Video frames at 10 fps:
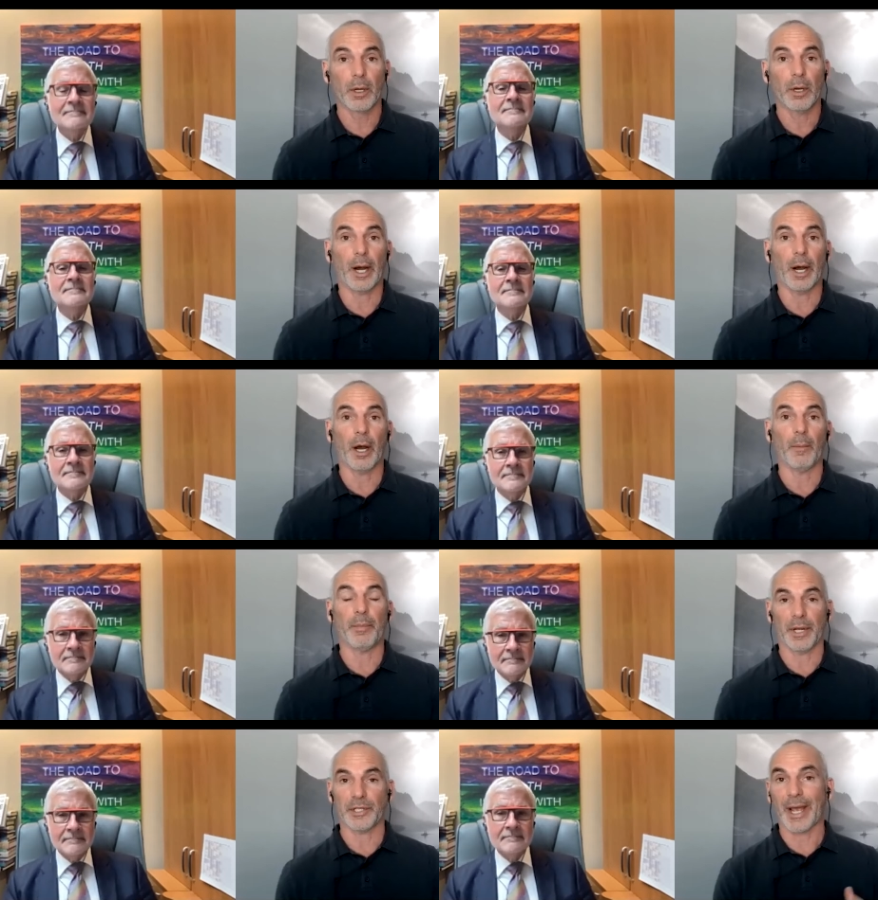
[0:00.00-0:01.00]
Speaker 1: uh,
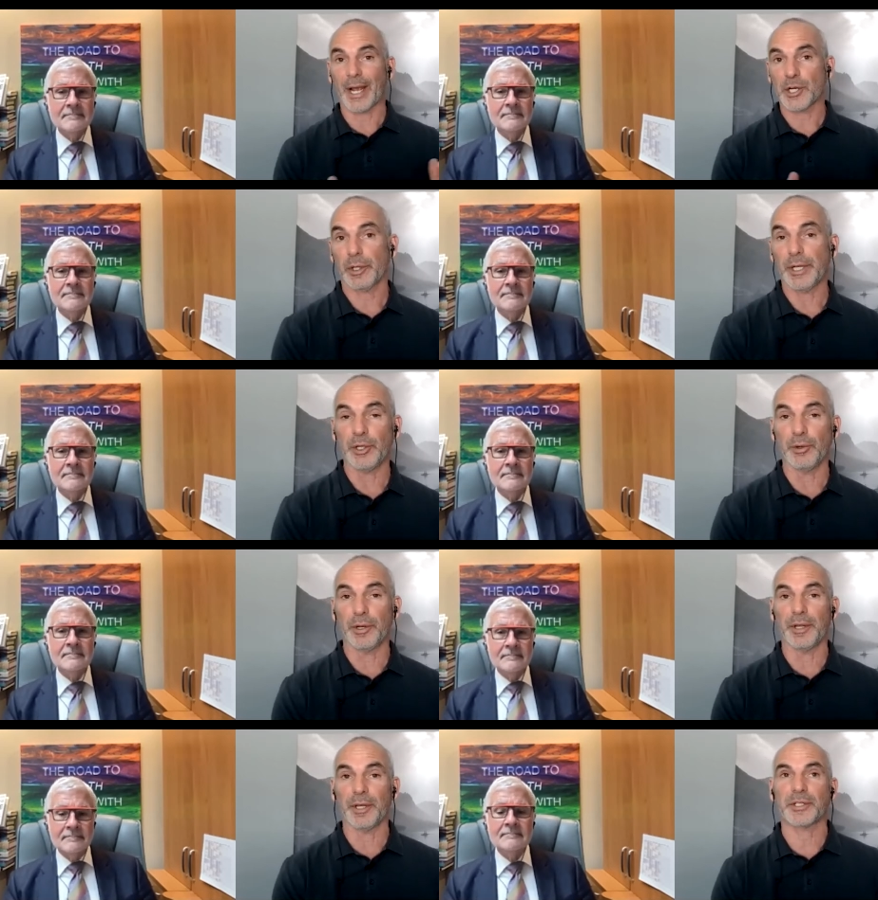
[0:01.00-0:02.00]
but it's actually due
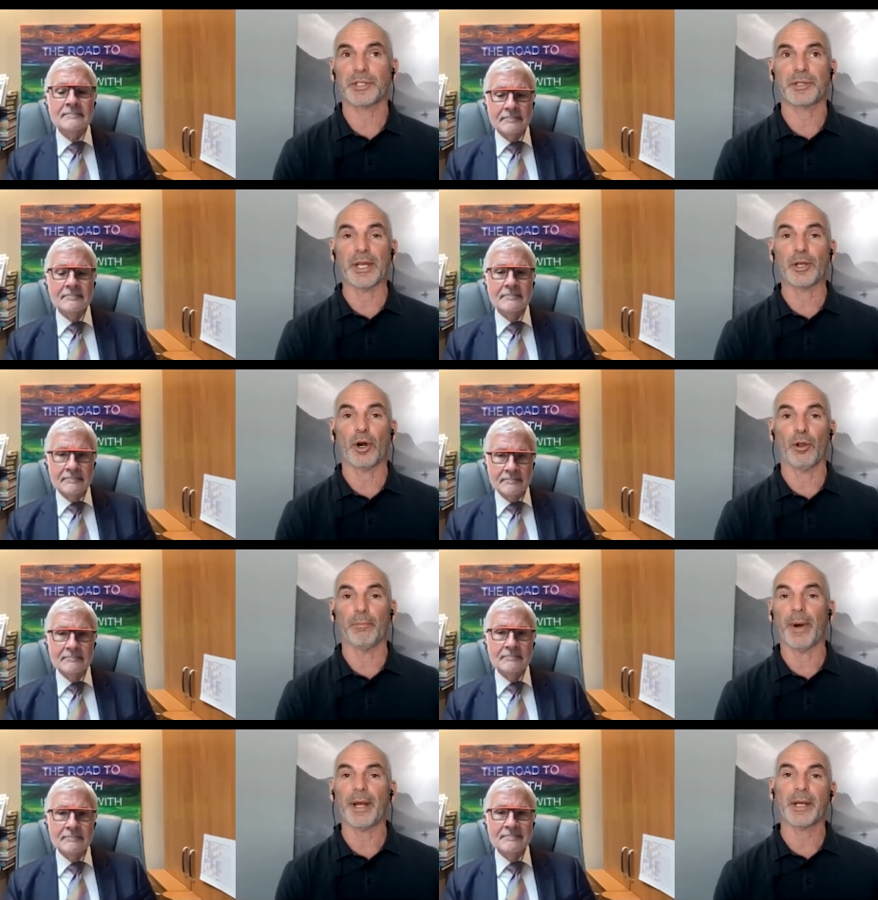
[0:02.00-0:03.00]
to this thing
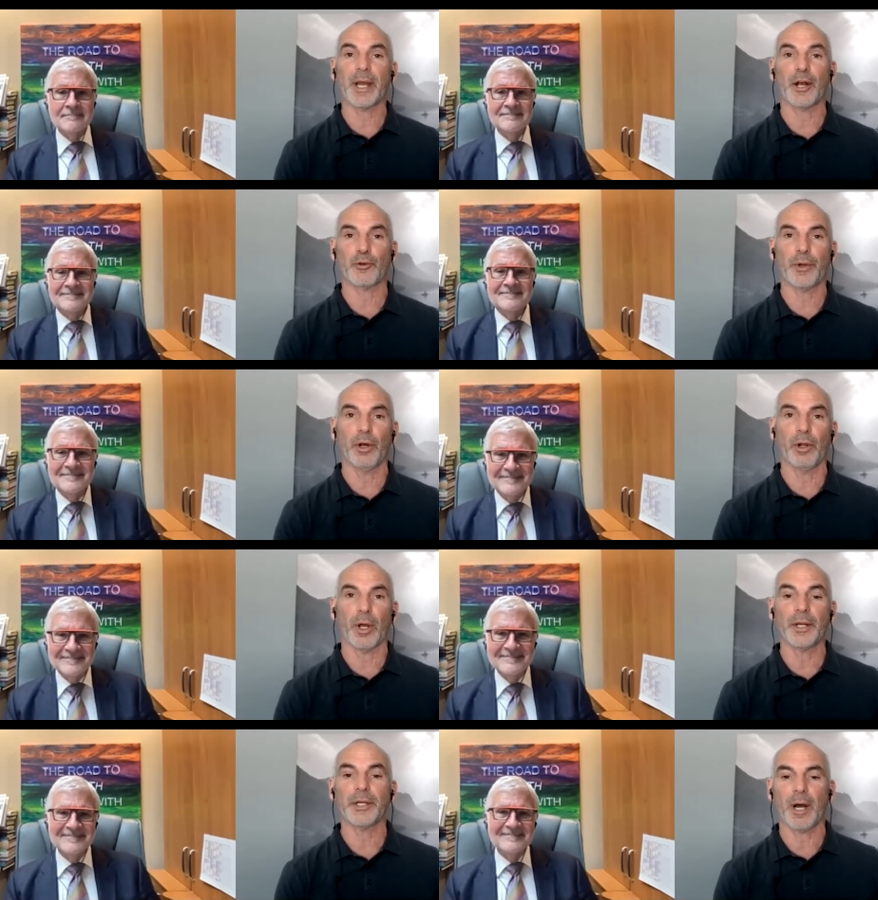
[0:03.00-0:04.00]
called
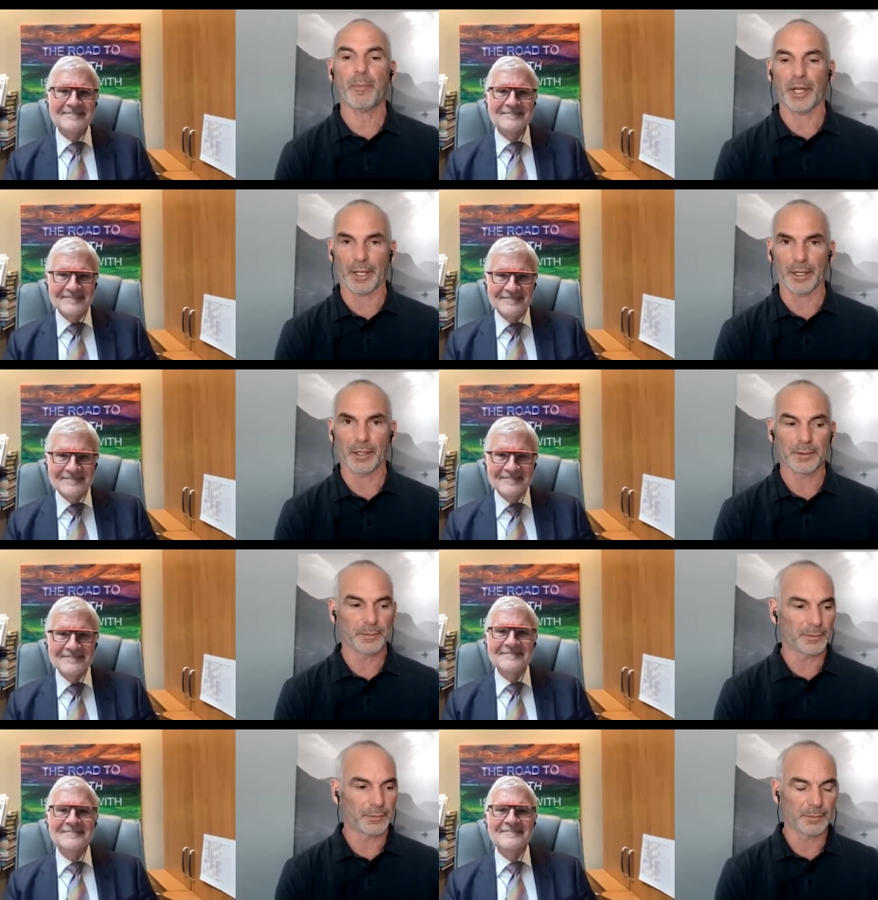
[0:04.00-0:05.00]
mitochondrial uncoupling.
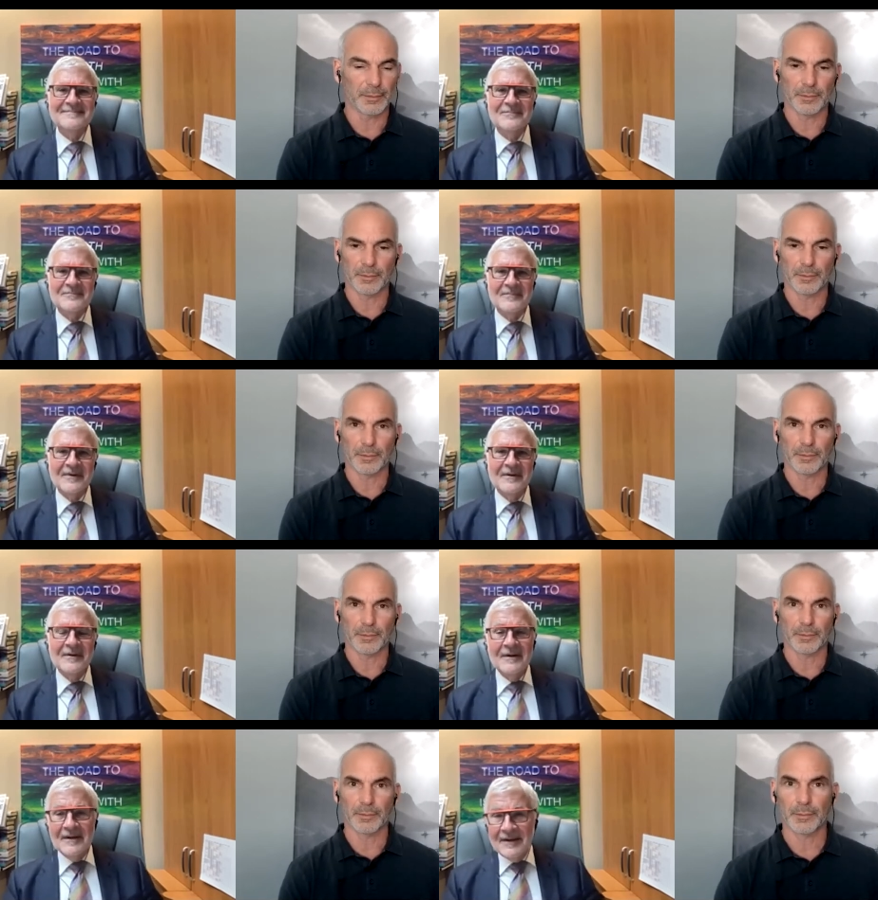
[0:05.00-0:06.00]

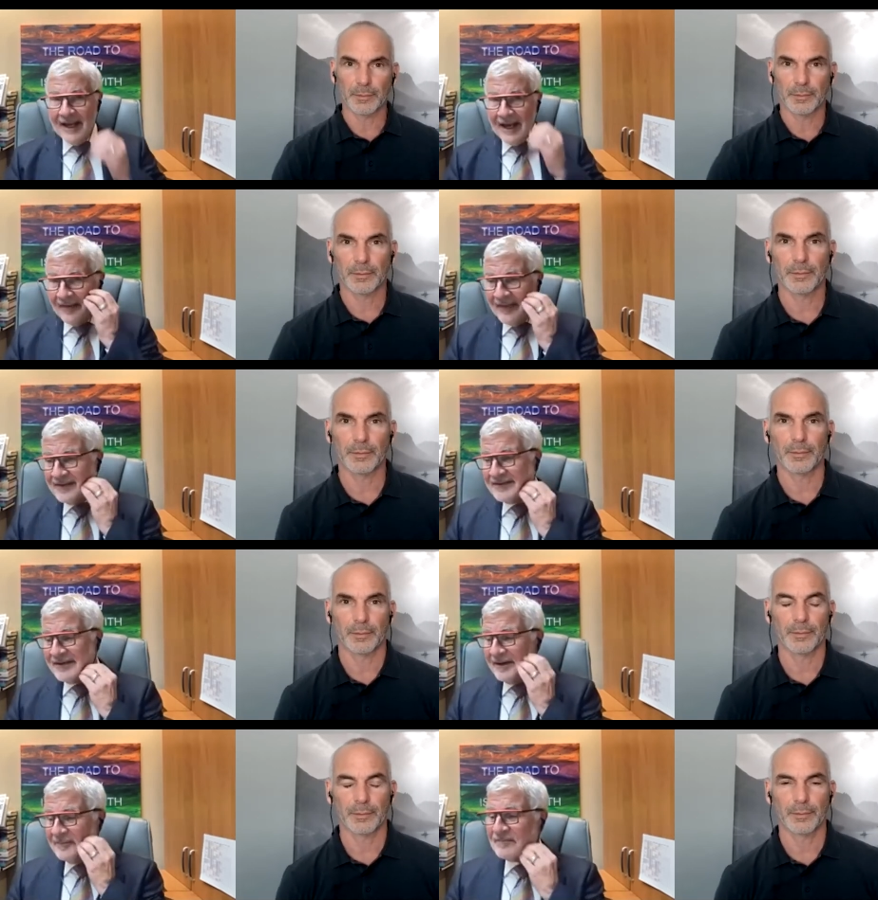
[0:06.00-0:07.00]
Speaker 2: Yeah, that's
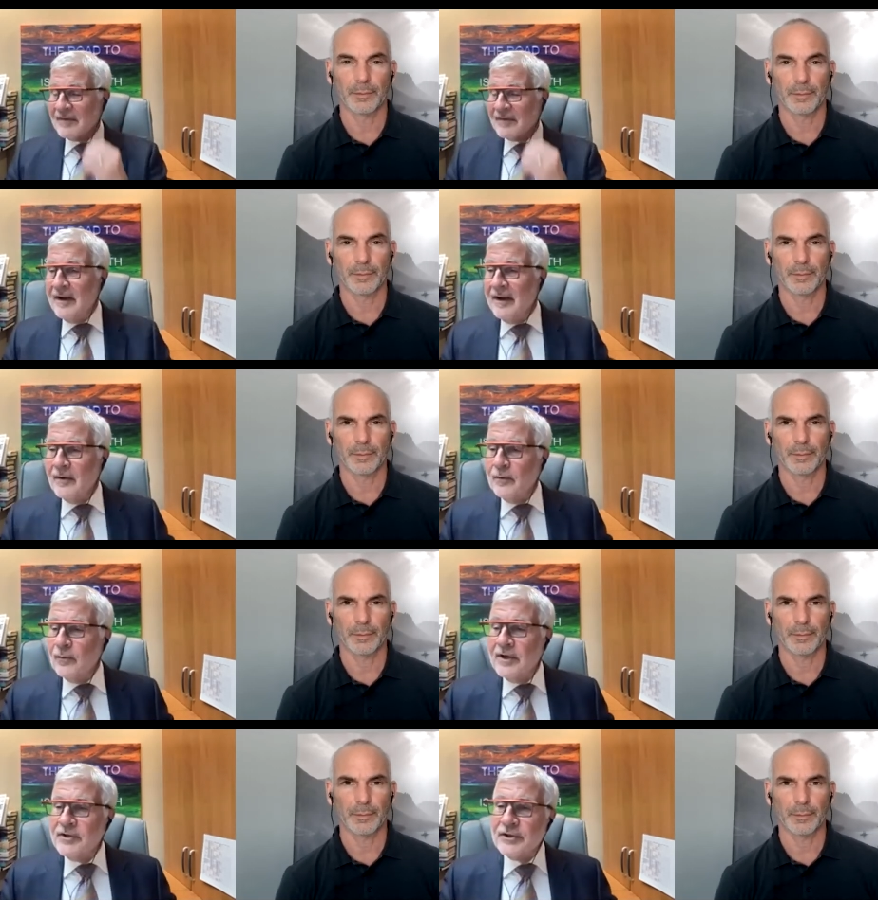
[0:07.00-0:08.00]
a. I, I
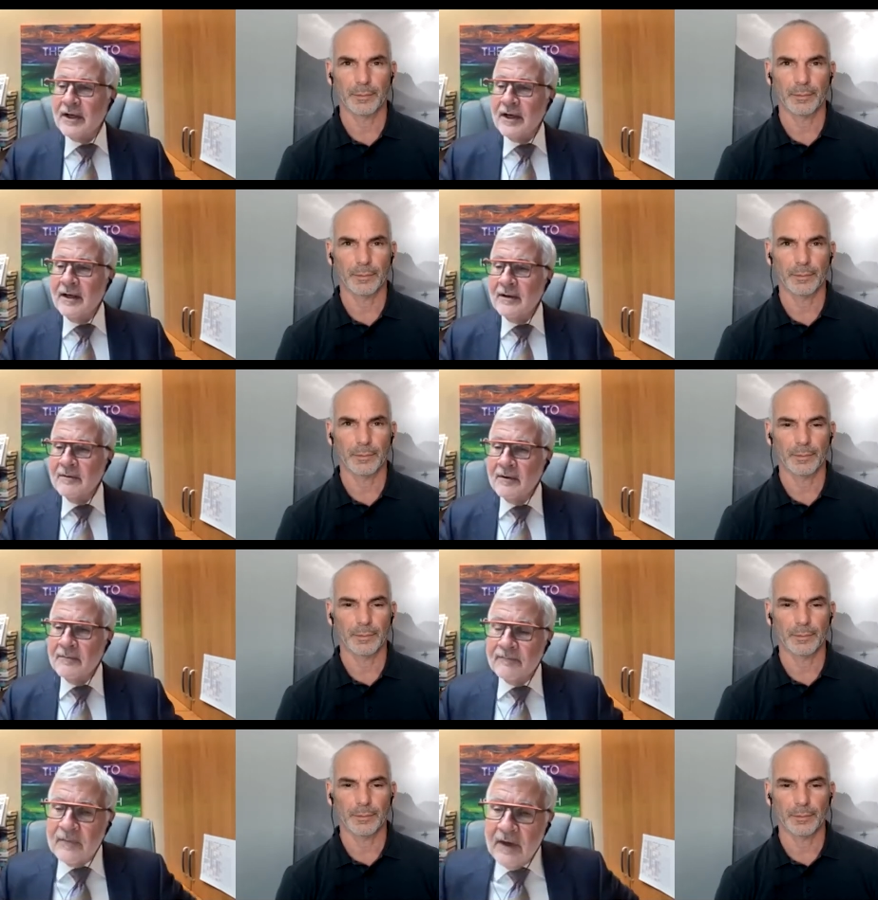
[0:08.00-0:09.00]
wish I
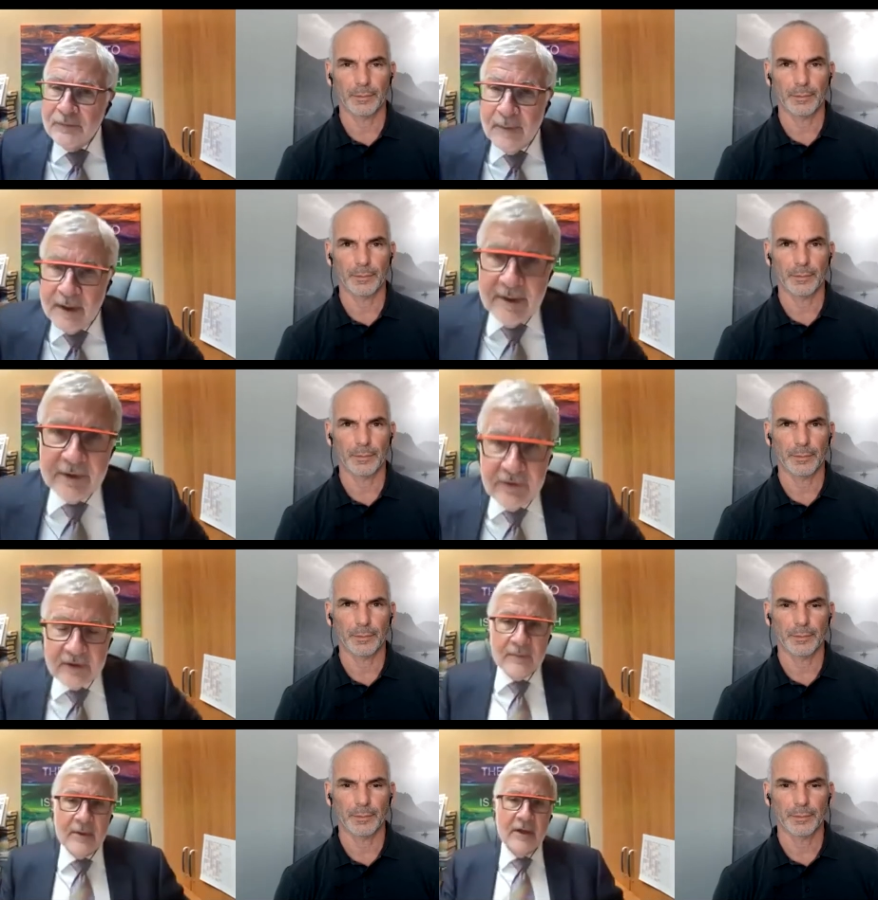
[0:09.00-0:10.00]
I spent about
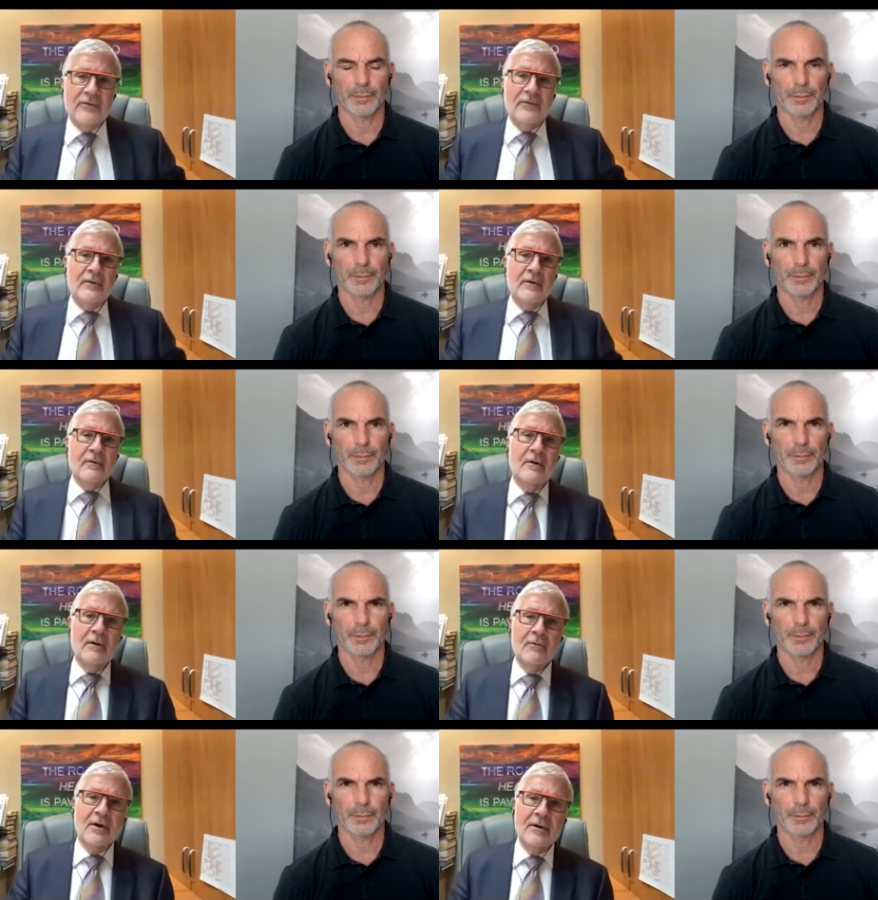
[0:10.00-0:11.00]
six months uh, while
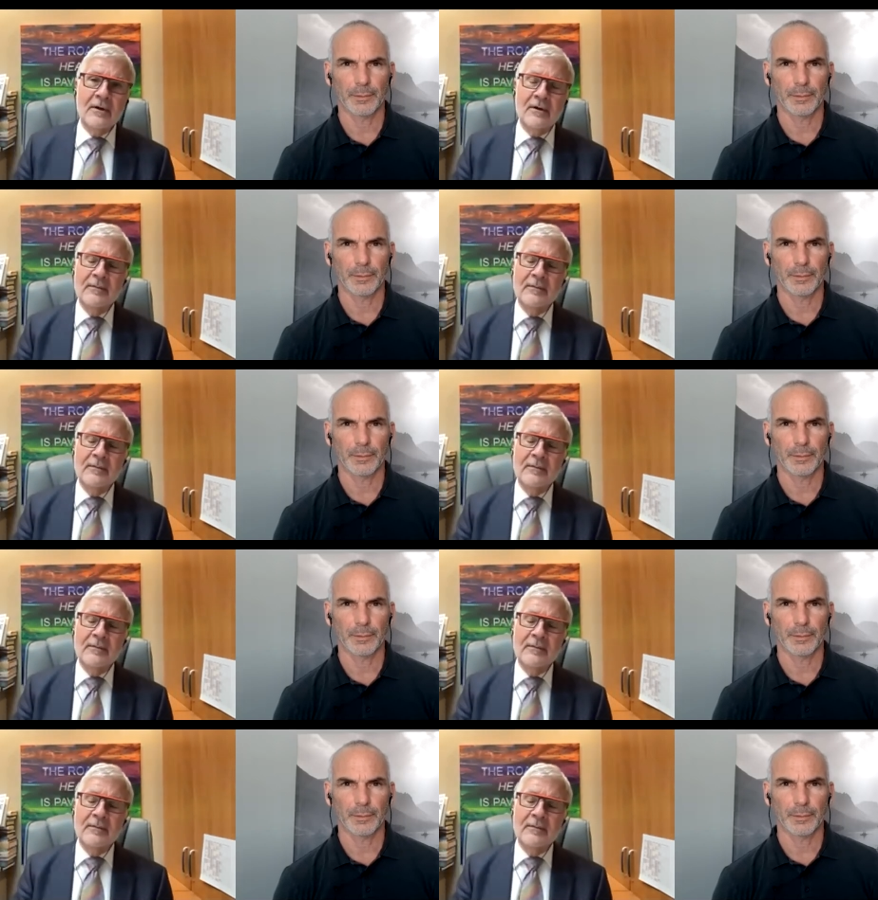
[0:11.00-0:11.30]
working on the